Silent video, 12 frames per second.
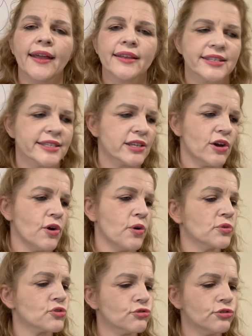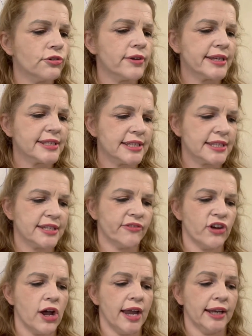So true grace is
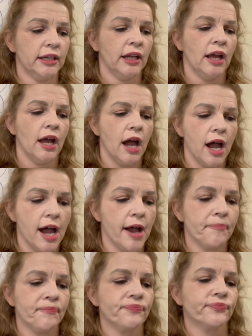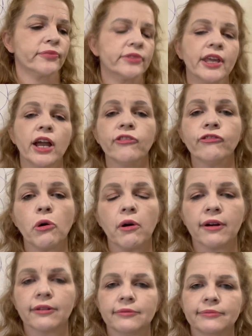divine. Um,
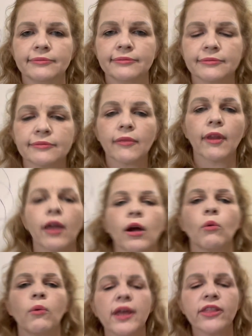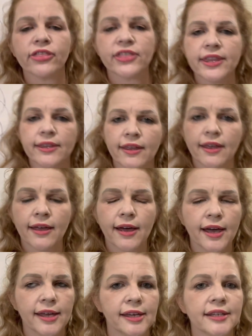therefore, with
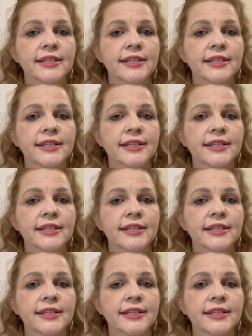a